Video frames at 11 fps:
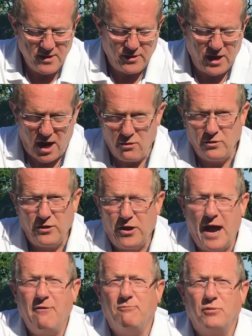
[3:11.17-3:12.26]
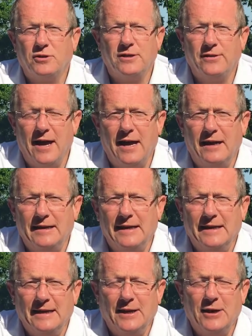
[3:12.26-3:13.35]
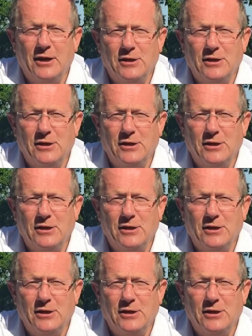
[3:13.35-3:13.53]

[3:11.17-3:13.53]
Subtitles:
The only thing I haven't put in there, and I